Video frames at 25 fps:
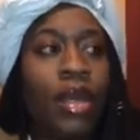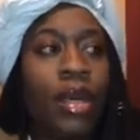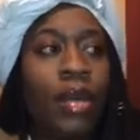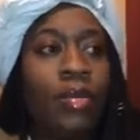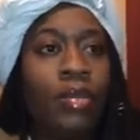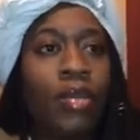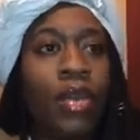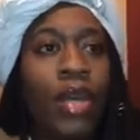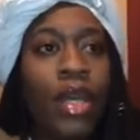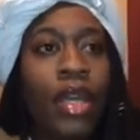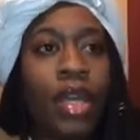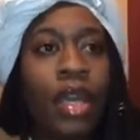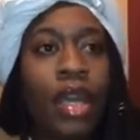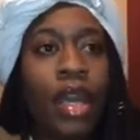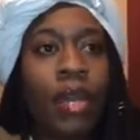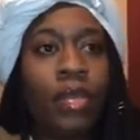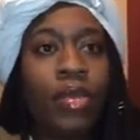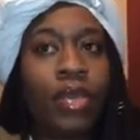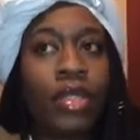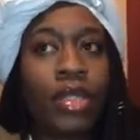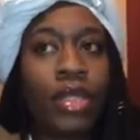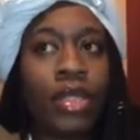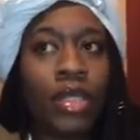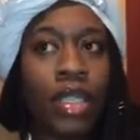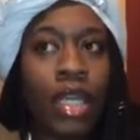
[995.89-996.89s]
being able
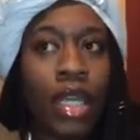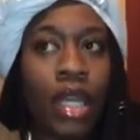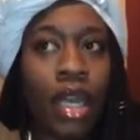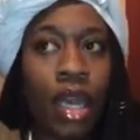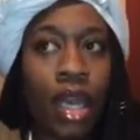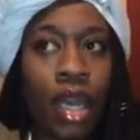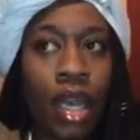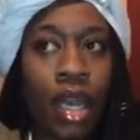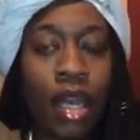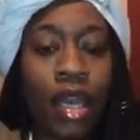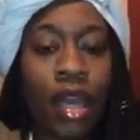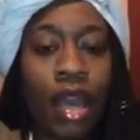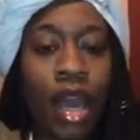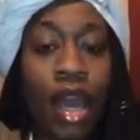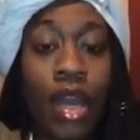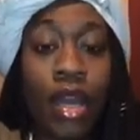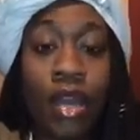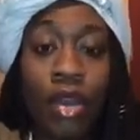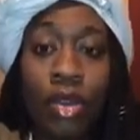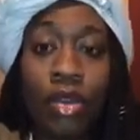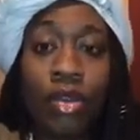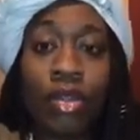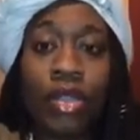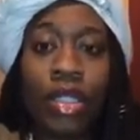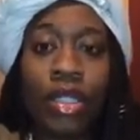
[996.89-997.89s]
to say, hey, I
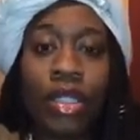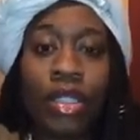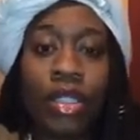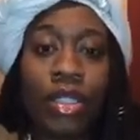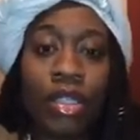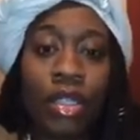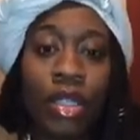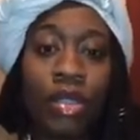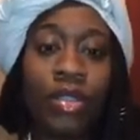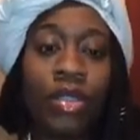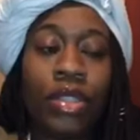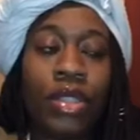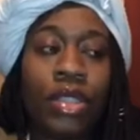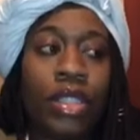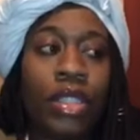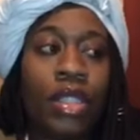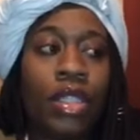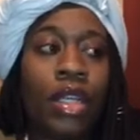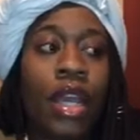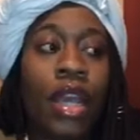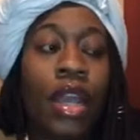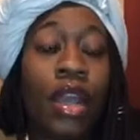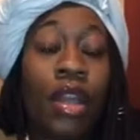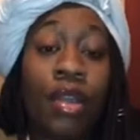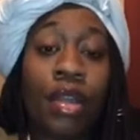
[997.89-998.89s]
know that the churches in
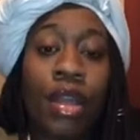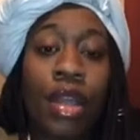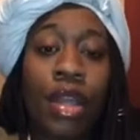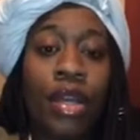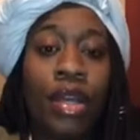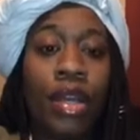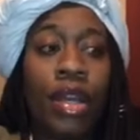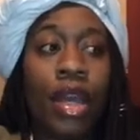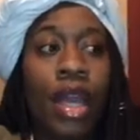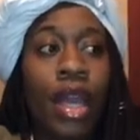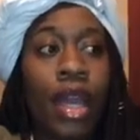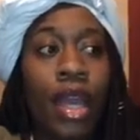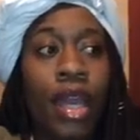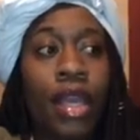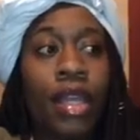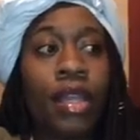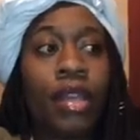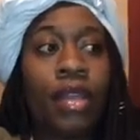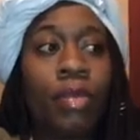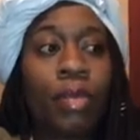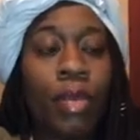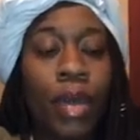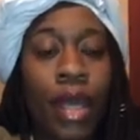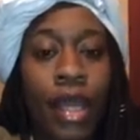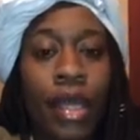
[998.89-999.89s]
the area and the
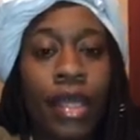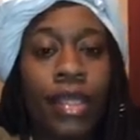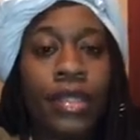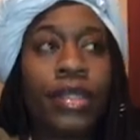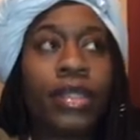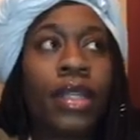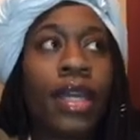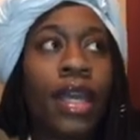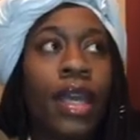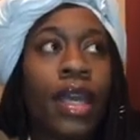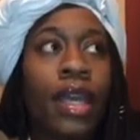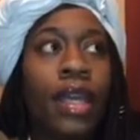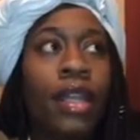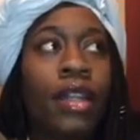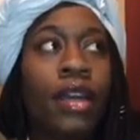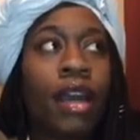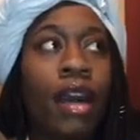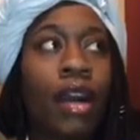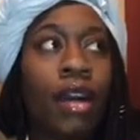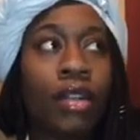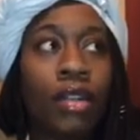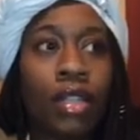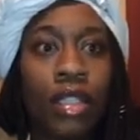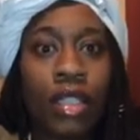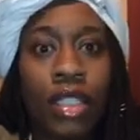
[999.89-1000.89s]
banks and
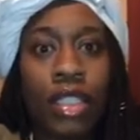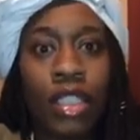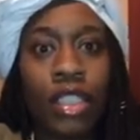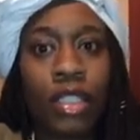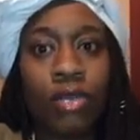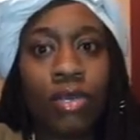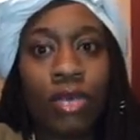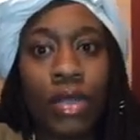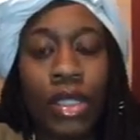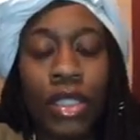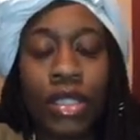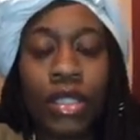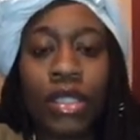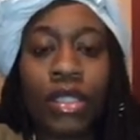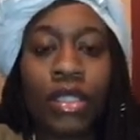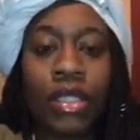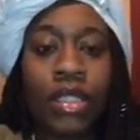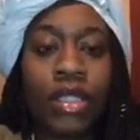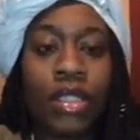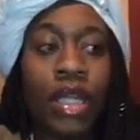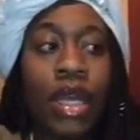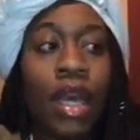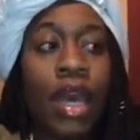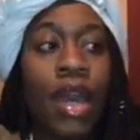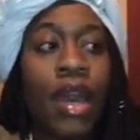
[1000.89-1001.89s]
all of these businesses
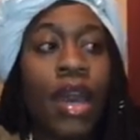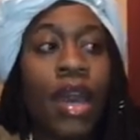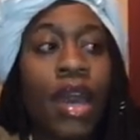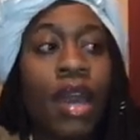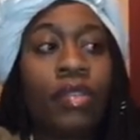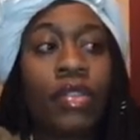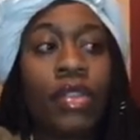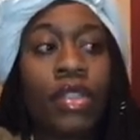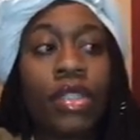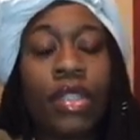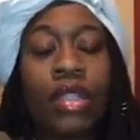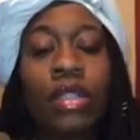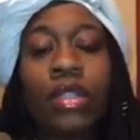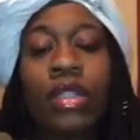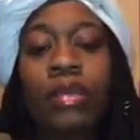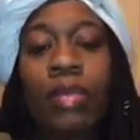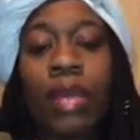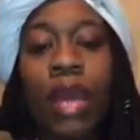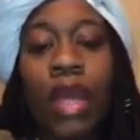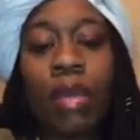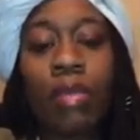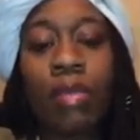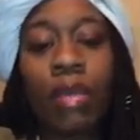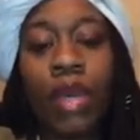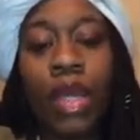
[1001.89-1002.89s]
have a certain
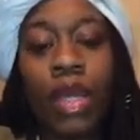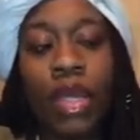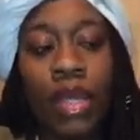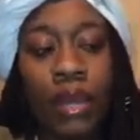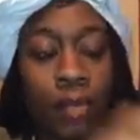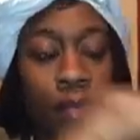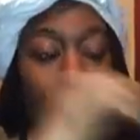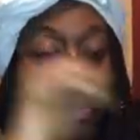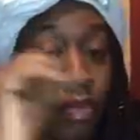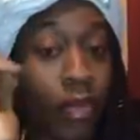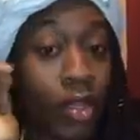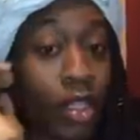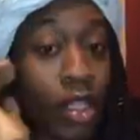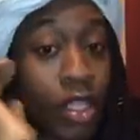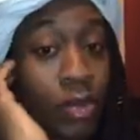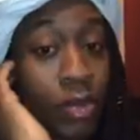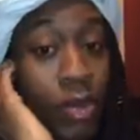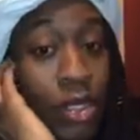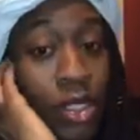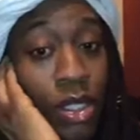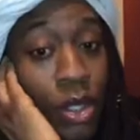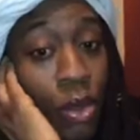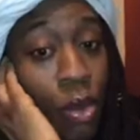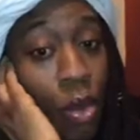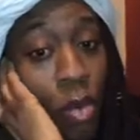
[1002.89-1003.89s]
amount of money,
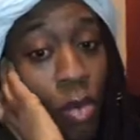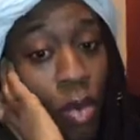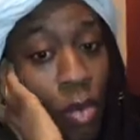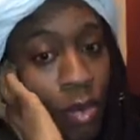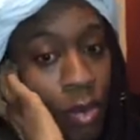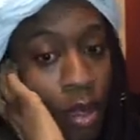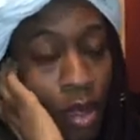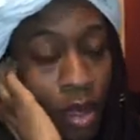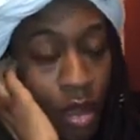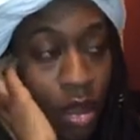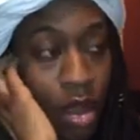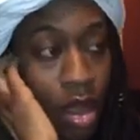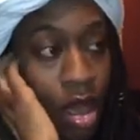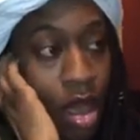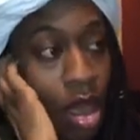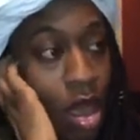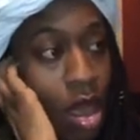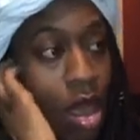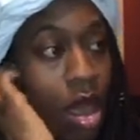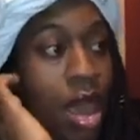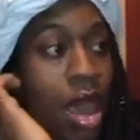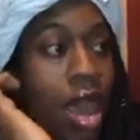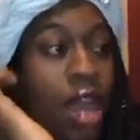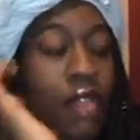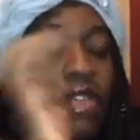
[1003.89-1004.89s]
especially corporate money,
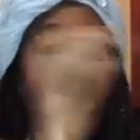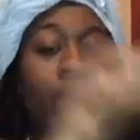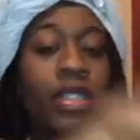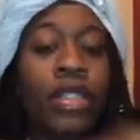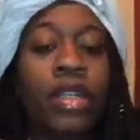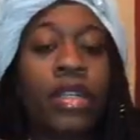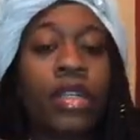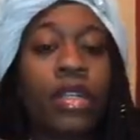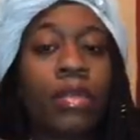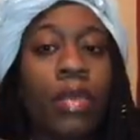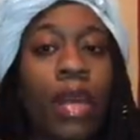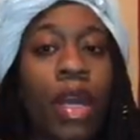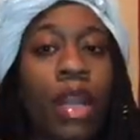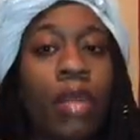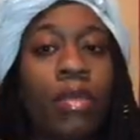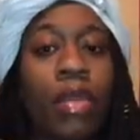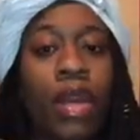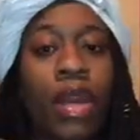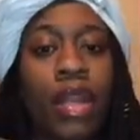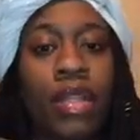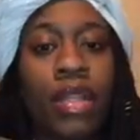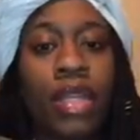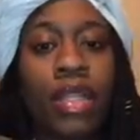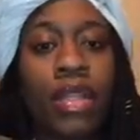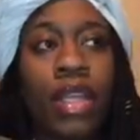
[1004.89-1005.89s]
have a certain amount of
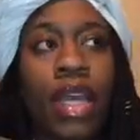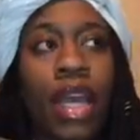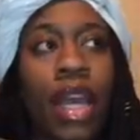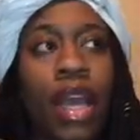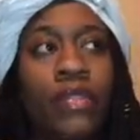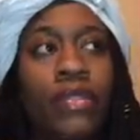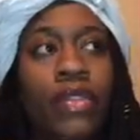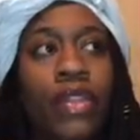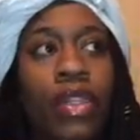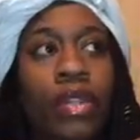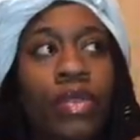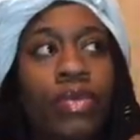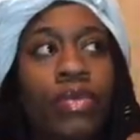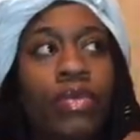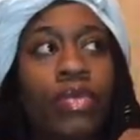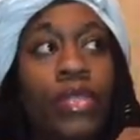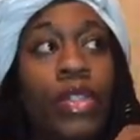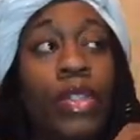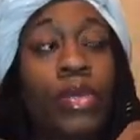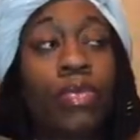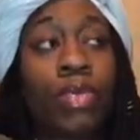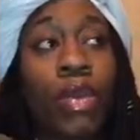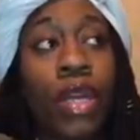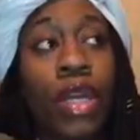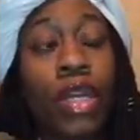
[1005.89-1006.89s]
money that they have to
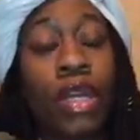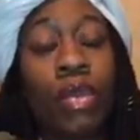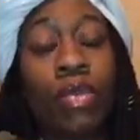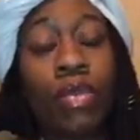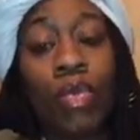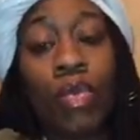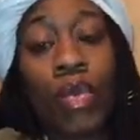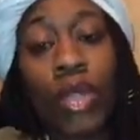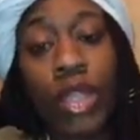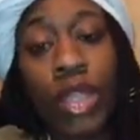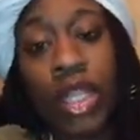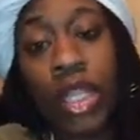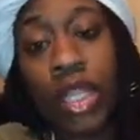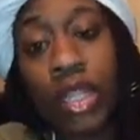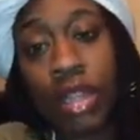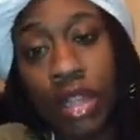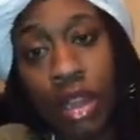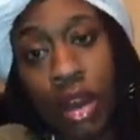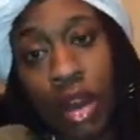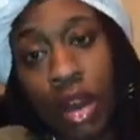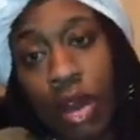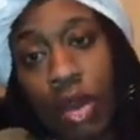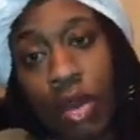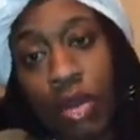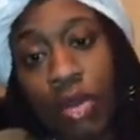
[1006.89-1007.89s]
spend within
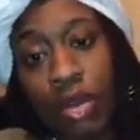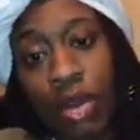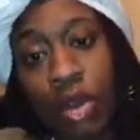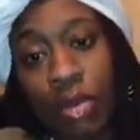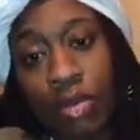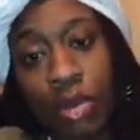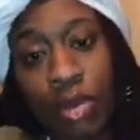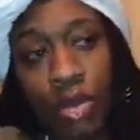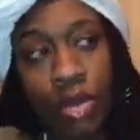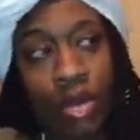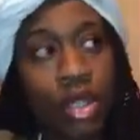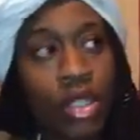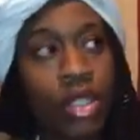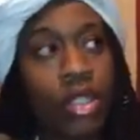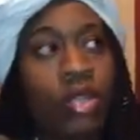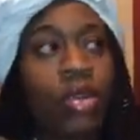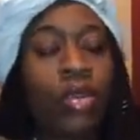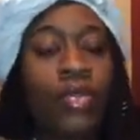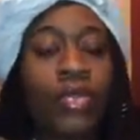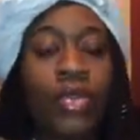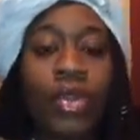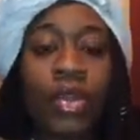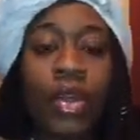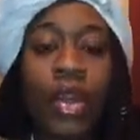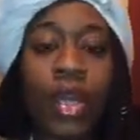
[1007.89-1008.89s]
their own community. So if
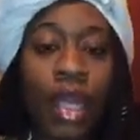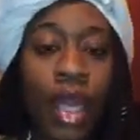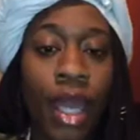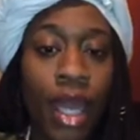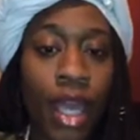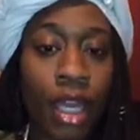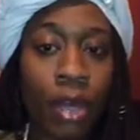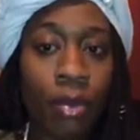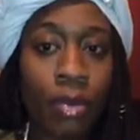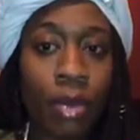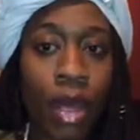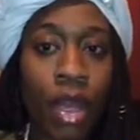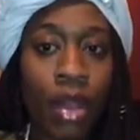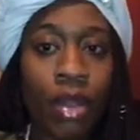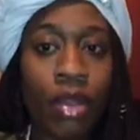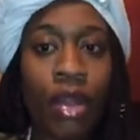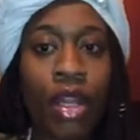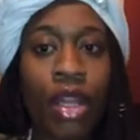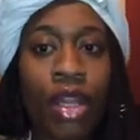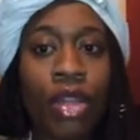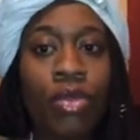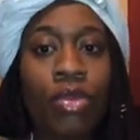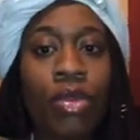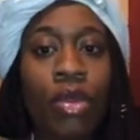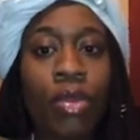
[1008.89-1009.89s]
you're a cake baker
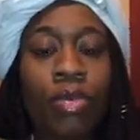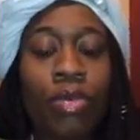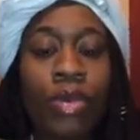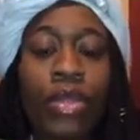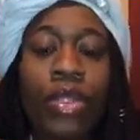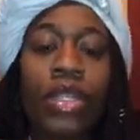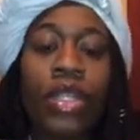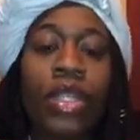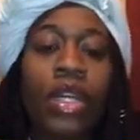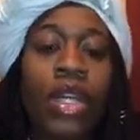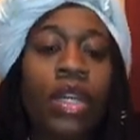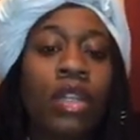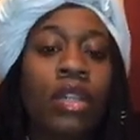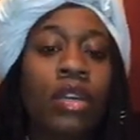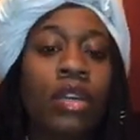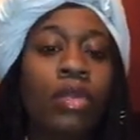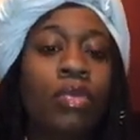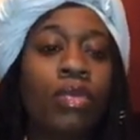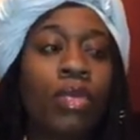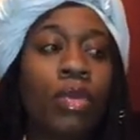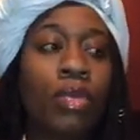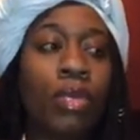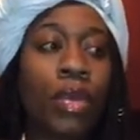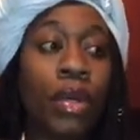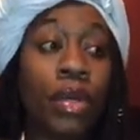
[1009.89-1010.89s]
and you can put together a
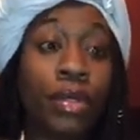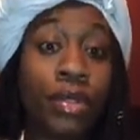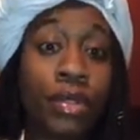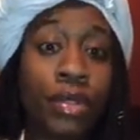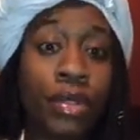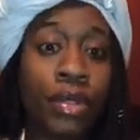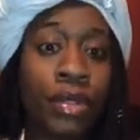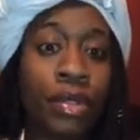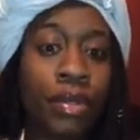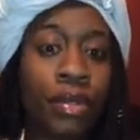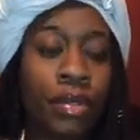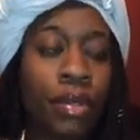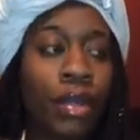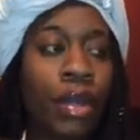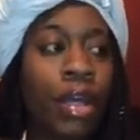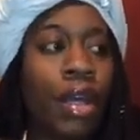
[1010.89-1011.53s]
proposal,